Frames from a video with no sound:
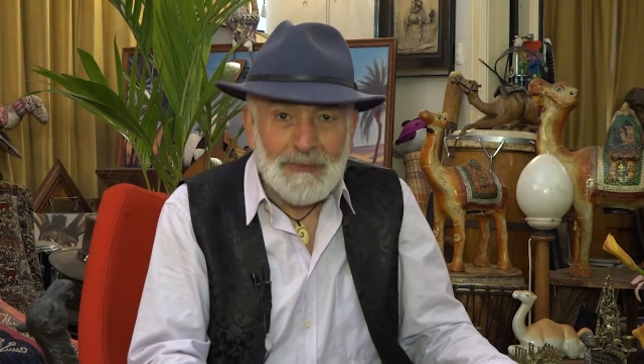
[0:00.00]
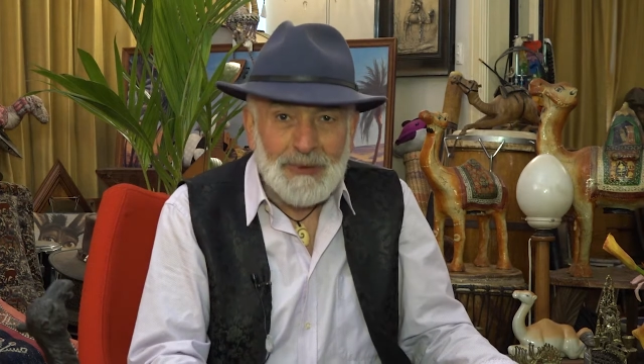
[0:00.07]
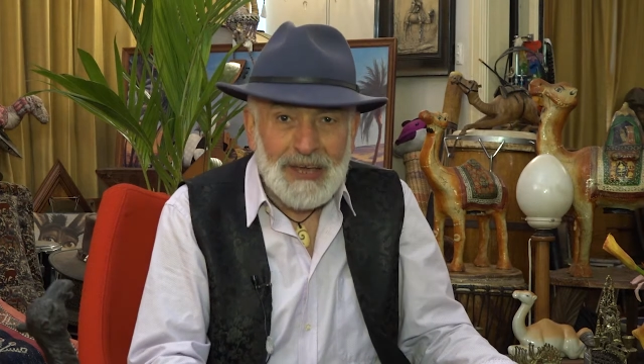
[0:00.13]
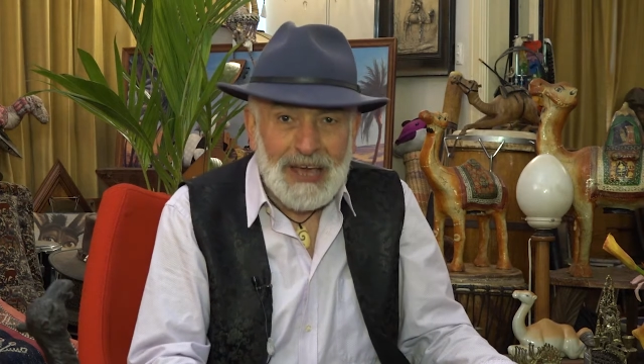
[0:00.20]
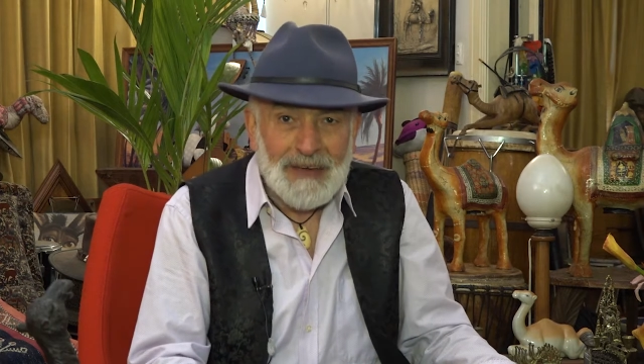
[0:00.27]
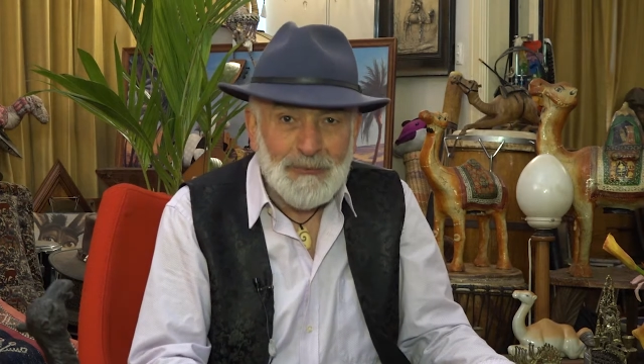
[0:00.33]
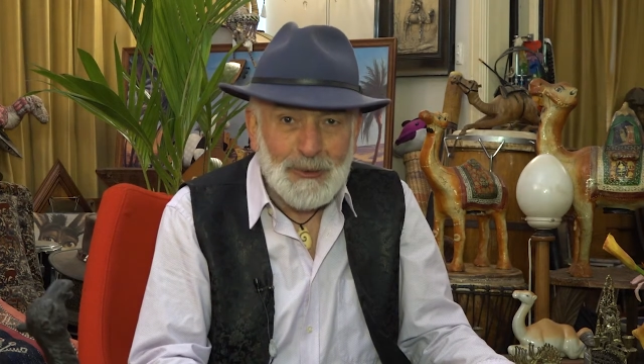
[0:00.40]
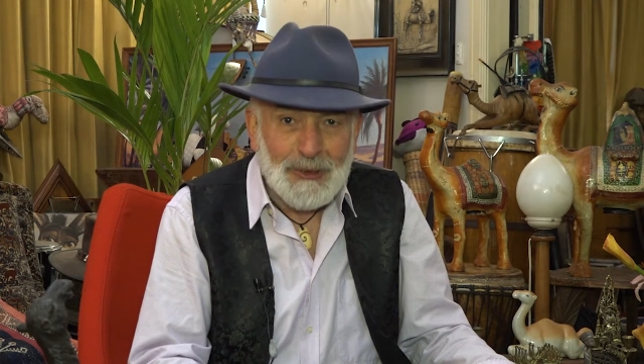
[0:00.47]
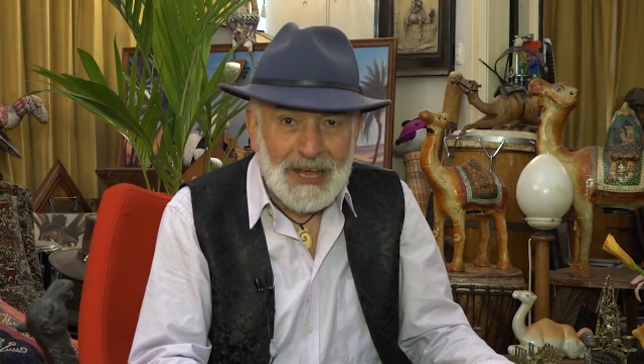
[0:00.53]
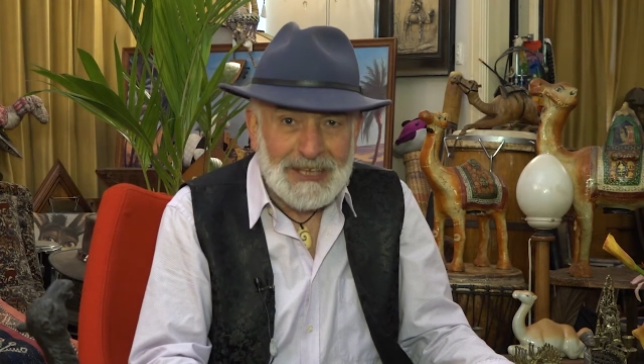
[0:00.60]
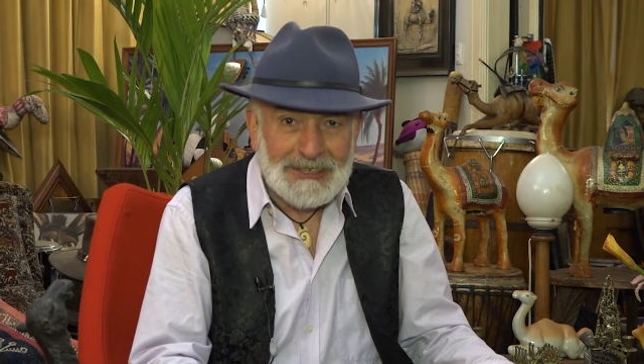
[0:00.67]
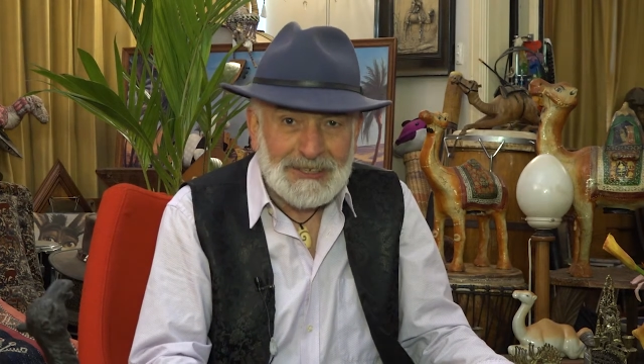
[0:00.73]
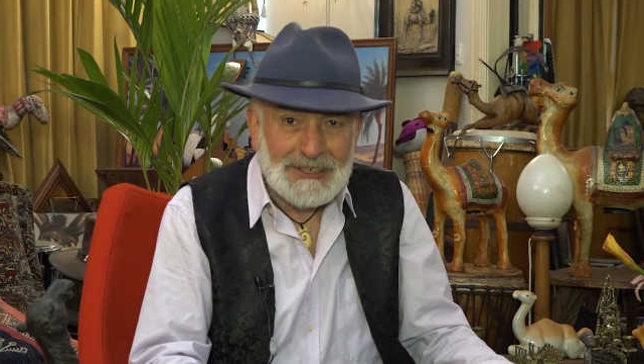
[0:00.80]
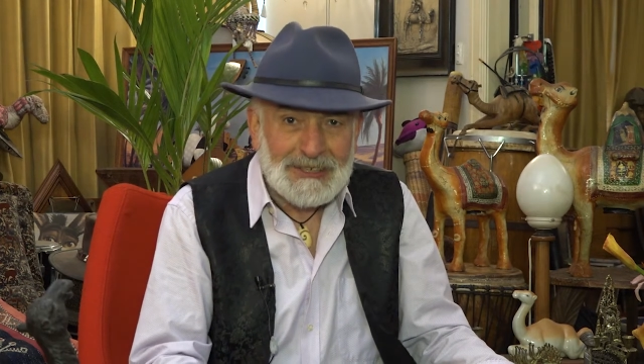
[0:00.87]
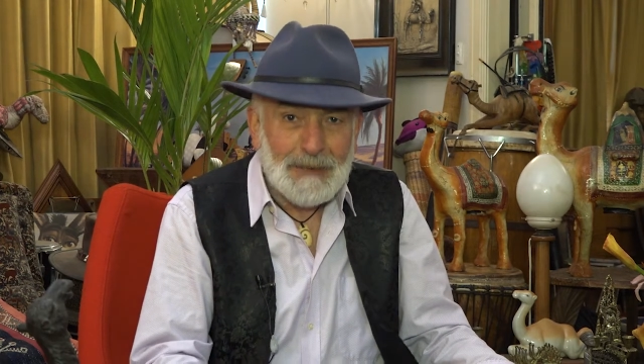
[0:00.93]
we have with
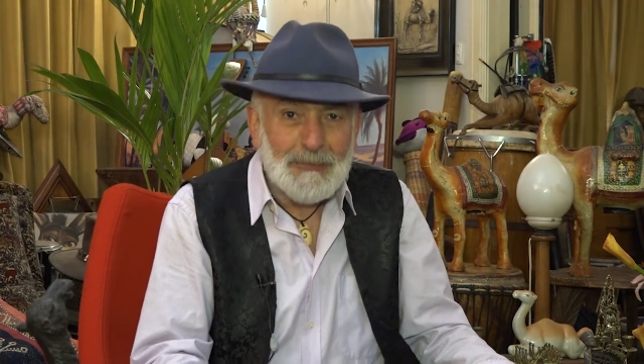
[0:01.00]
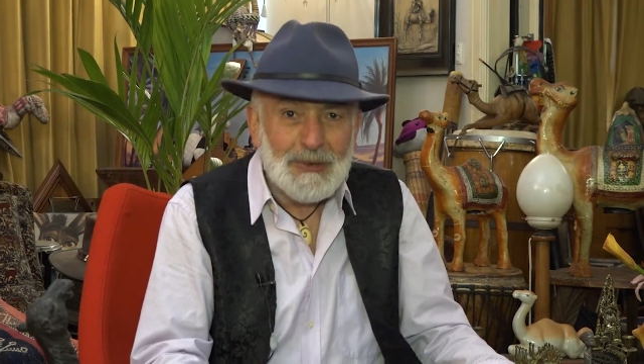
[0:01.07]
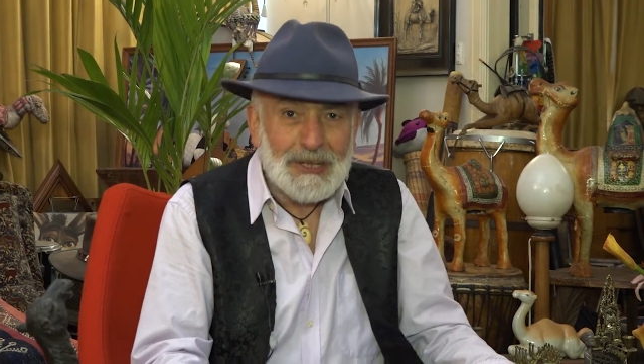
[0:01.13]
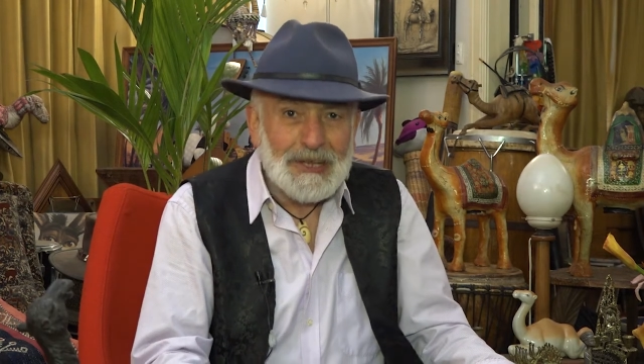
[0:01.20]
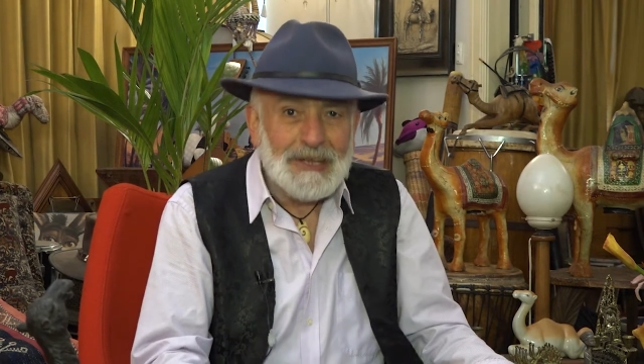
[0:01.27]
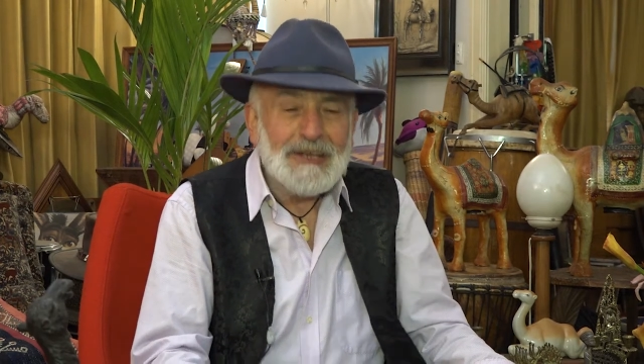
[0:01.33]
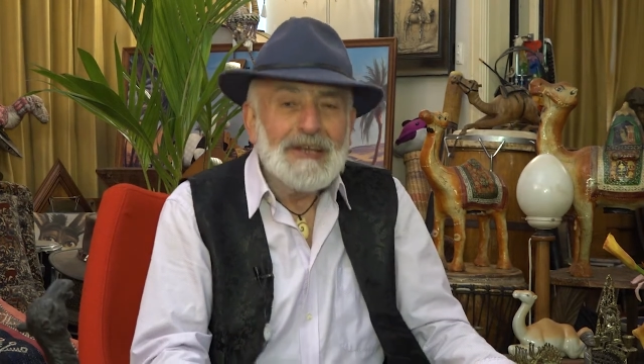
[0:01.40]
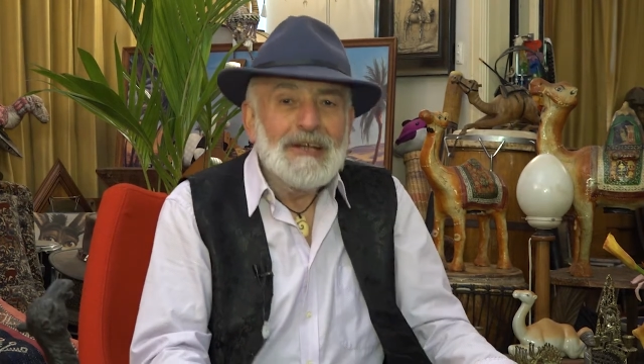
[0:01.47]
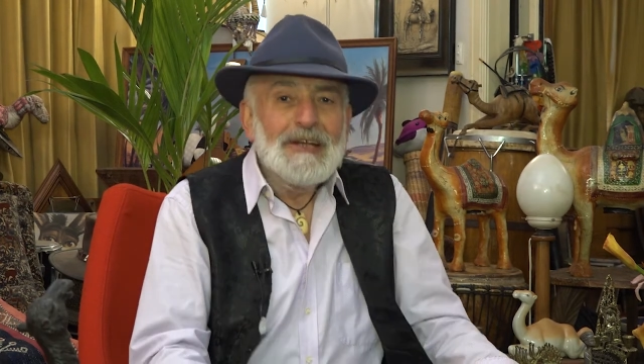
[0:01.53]
us somebody